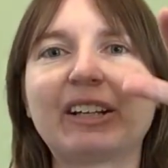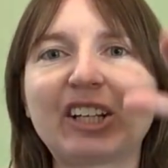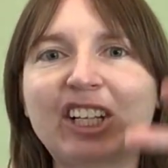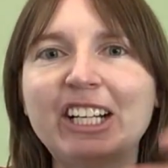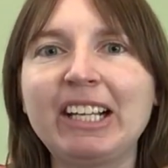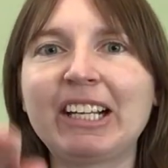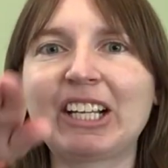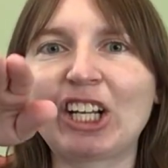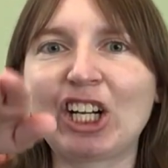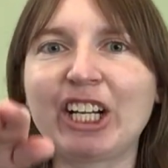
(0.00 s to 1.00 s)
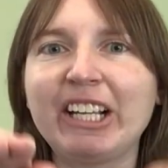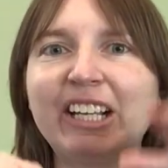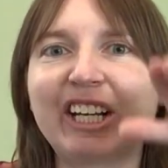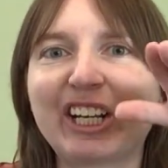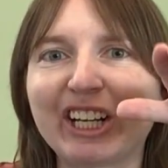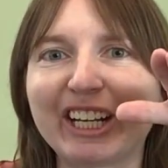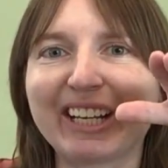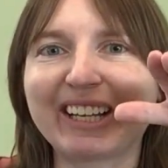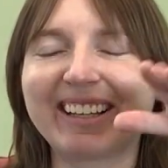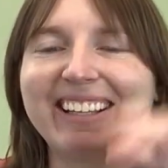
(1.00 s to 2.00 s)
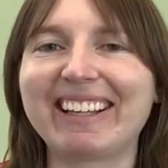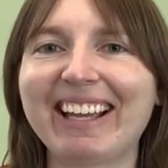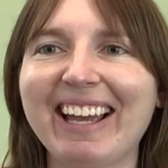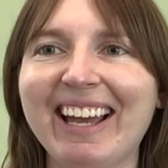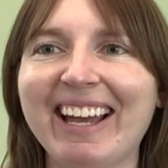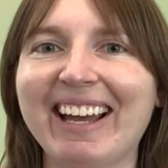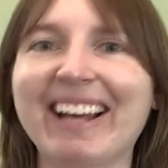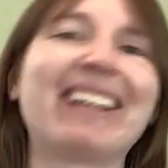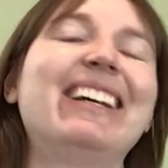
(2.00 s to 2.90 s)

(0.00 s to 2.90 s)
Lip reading: Creak, creak, creak. Yeah.